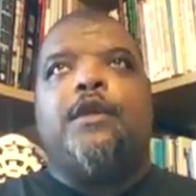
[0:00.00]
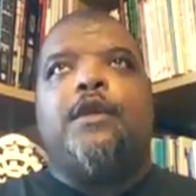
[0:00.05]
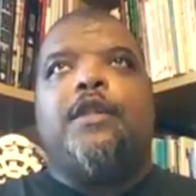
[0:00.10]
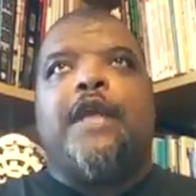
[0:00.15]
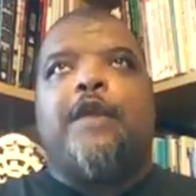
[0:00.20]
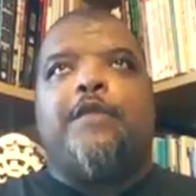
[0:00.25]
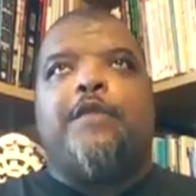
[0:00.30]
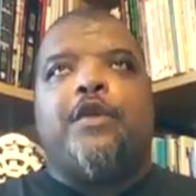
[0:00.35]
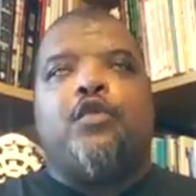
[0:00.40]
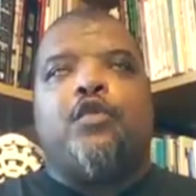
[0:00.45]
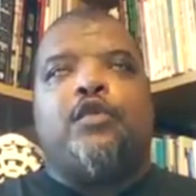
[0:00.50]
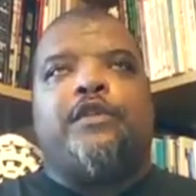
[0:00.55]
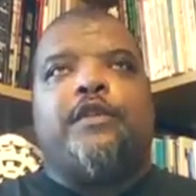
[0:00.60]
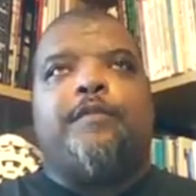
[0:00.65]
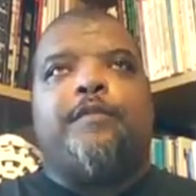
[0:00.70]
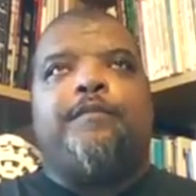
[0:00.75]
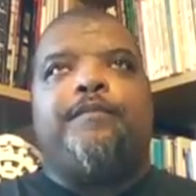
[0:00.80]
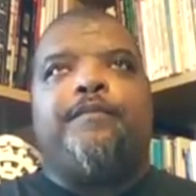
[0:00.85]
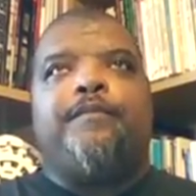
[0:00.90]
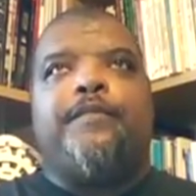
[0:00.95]
That'd be
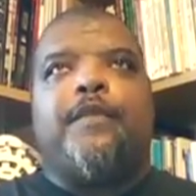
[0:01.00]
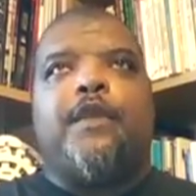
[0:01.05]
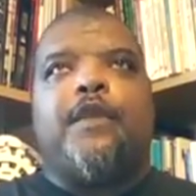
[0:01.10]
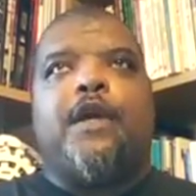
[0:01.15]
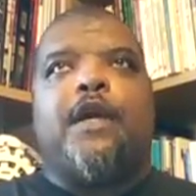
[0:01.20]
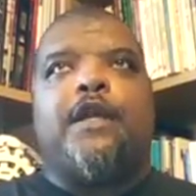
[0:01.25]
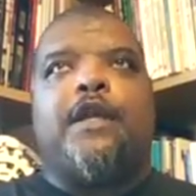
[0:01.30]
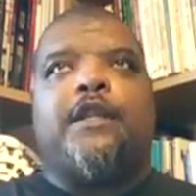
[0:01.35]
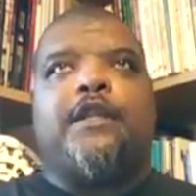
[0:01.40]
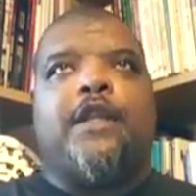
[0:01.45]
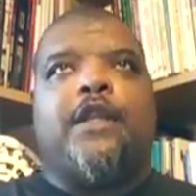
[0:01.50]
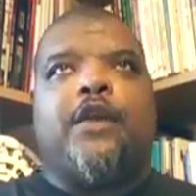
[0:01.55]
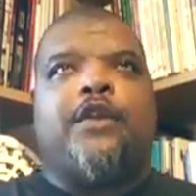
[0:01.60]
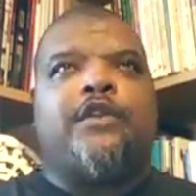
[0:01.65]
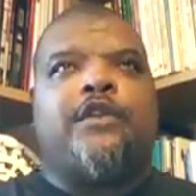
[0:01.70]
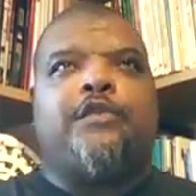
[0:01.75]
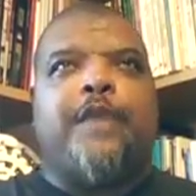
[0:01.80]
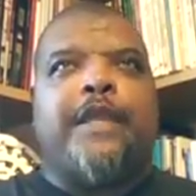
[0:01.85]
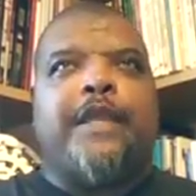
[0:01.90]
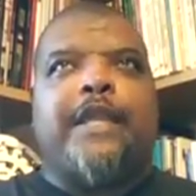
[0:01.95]
awesome. I don't
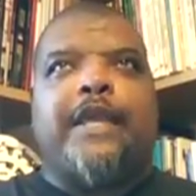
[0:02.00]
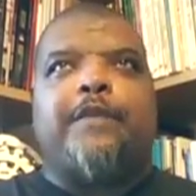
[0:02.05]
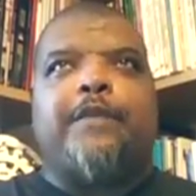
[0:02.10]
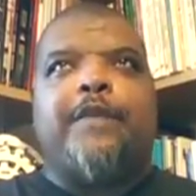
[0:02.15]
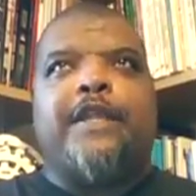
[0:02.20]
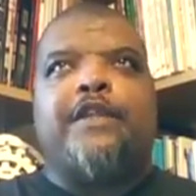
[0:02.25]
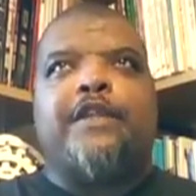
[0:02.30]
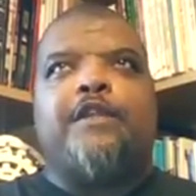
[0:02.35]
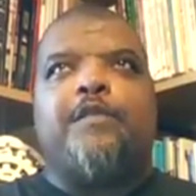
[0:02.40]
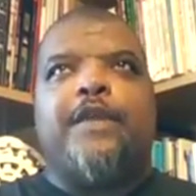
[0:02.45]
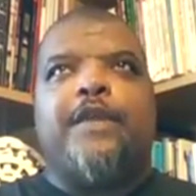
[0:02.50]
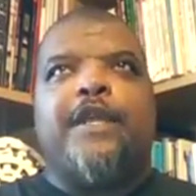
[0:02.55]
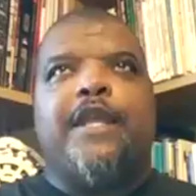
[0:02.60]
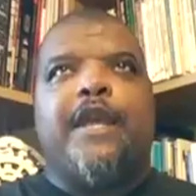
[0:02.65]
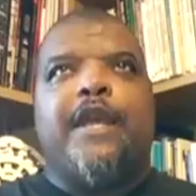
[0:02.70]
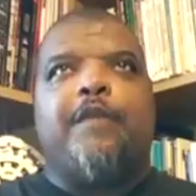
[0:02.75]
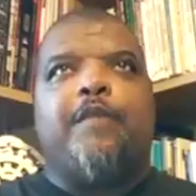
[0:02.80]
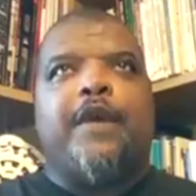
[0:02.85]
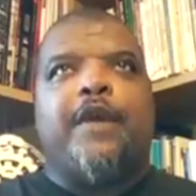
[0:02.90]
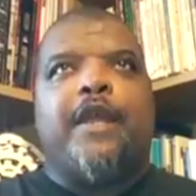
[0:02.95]
expect that many to be
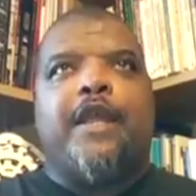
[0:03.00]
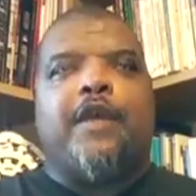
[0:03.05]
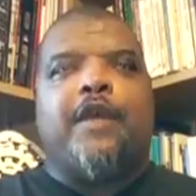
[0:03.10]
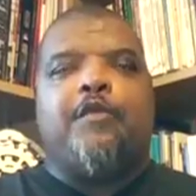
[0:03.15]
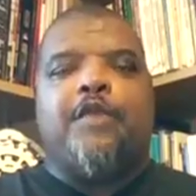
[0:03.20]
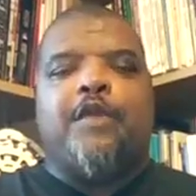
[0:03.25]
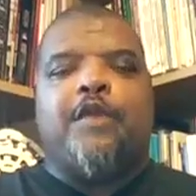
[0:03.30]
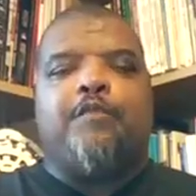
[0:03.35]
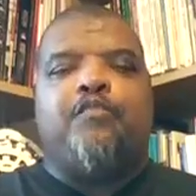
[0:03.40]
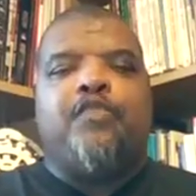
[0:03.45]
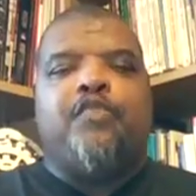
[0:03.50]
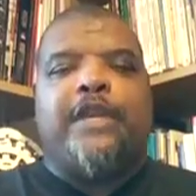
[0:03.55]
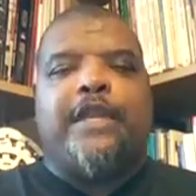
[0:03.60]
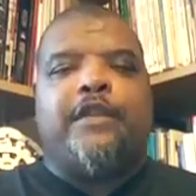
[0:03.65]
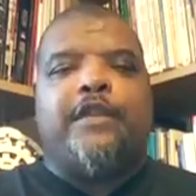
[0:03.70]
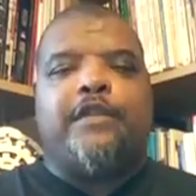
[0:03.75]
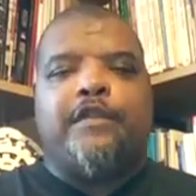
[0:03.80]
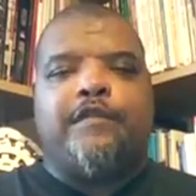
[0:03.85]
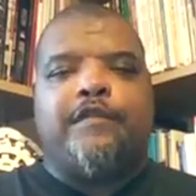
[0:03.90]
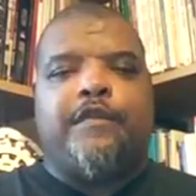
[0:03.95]
there, but that'd be
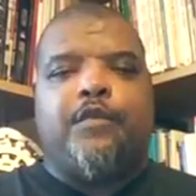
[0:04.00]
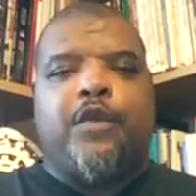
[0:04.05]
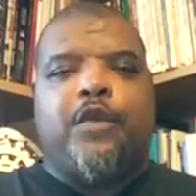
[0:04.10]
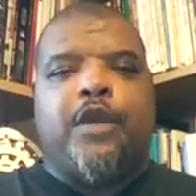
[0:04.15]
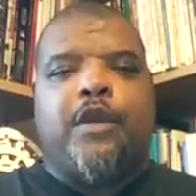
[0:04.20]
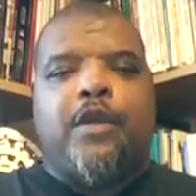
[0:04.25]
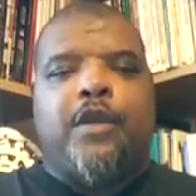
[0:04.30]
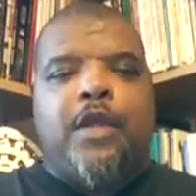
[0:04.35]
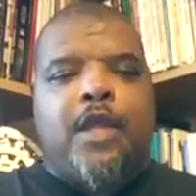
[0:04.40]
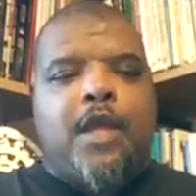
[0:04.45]
brilliant if there were.